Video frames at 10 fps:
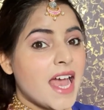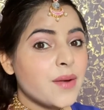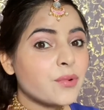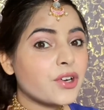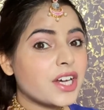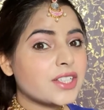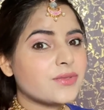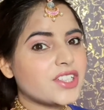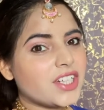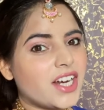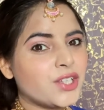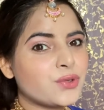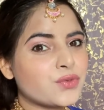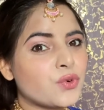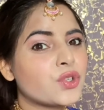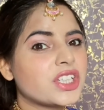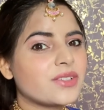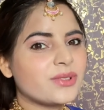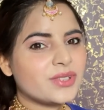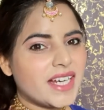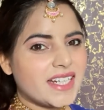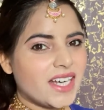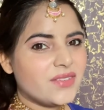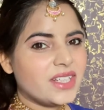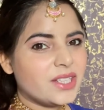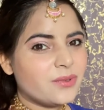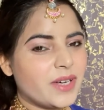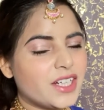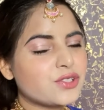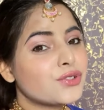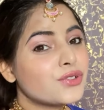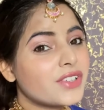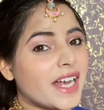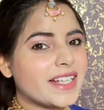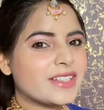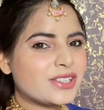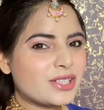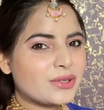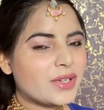and products which are used won't give you that heavy effects. Do try this look,